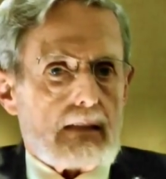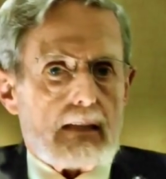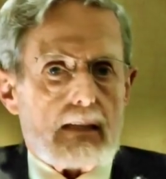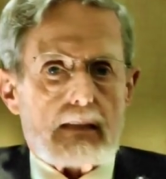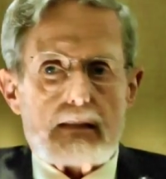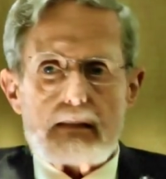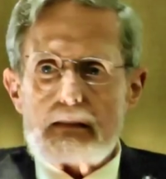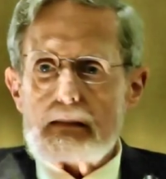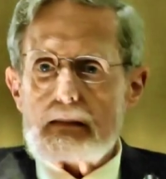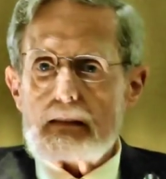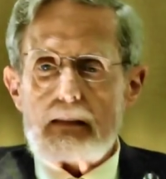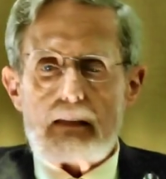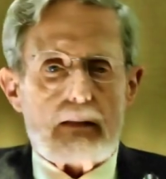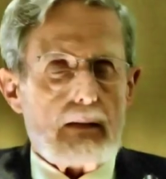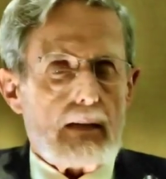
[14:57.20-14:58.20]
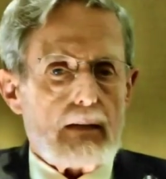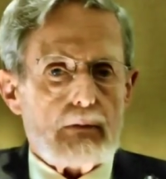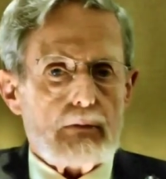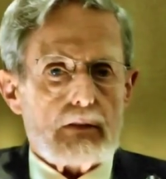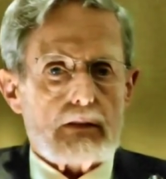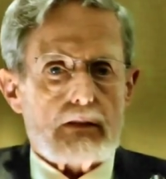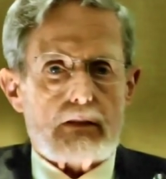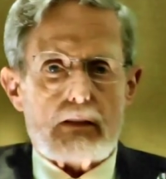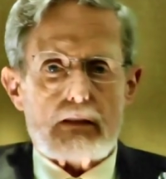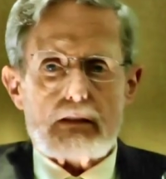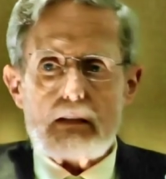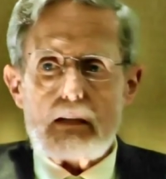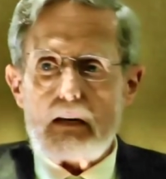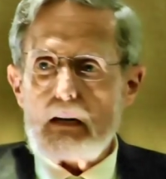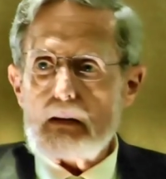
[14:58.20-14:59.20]
And it, it was
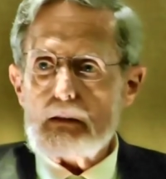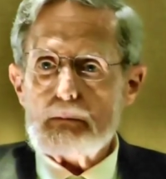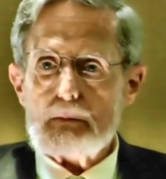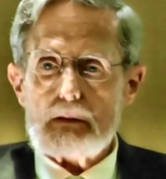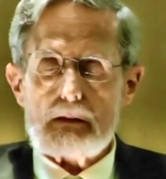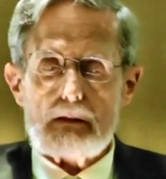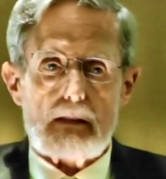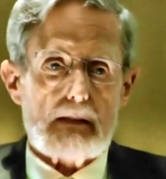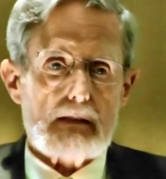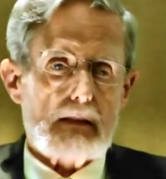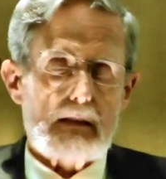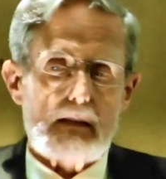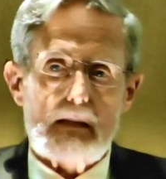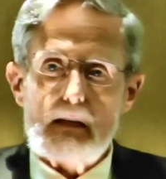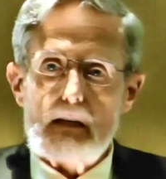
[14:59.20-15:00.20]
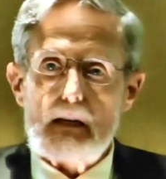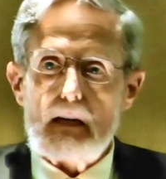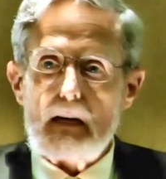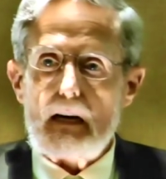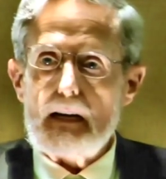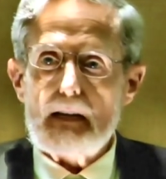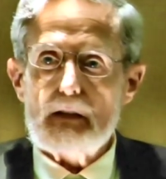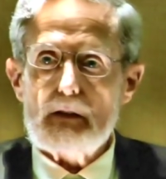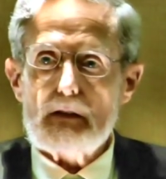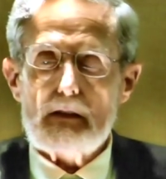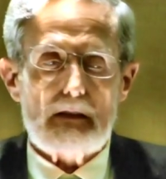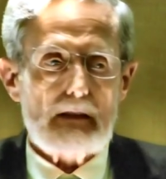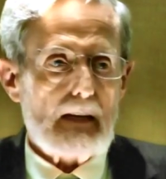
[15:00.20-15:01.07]
just horrible. And I couldn't